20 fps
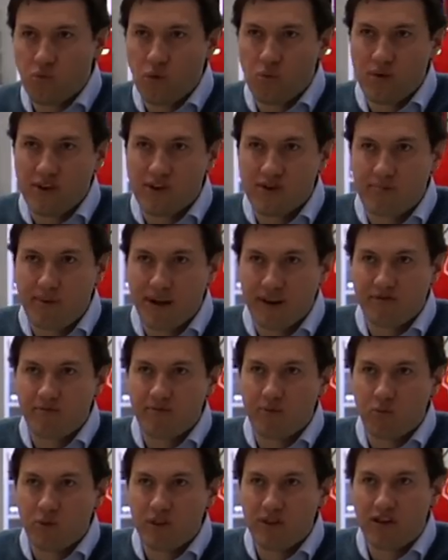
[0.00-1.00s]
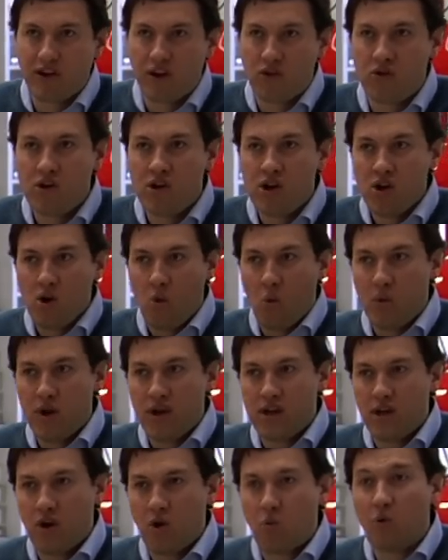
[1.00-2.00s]
what we expect from the wind tunnel,
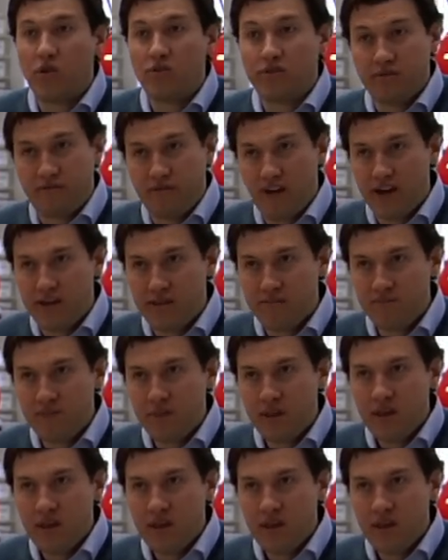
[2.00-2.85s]
we quantify them,